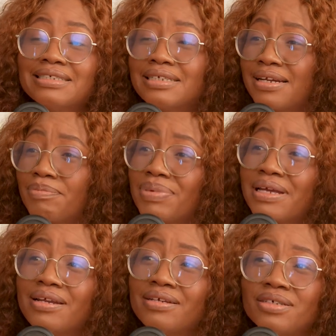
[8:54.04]
started being
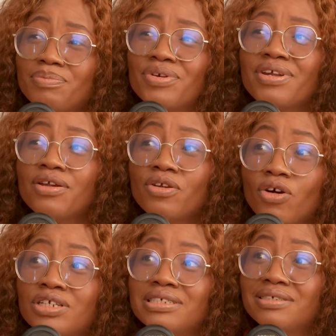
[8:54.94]
an entrepreneur,
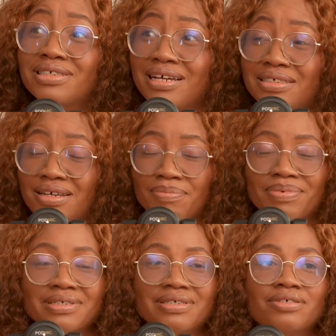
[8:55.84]
not starting a
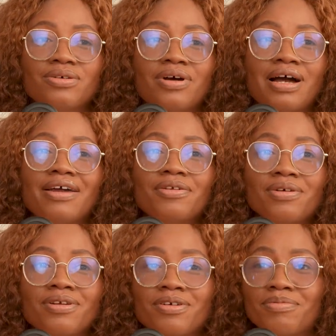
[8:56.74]
business. So I know a
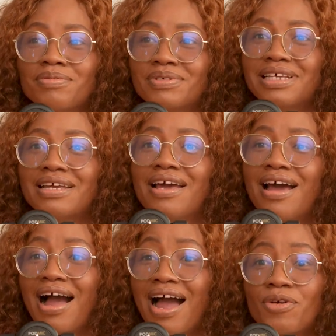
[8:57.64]
lot of people say,
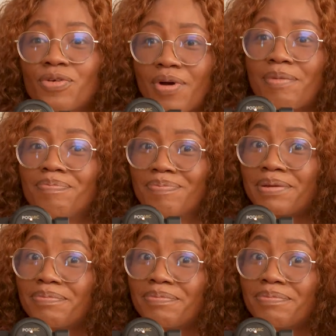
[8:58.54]
I grew up being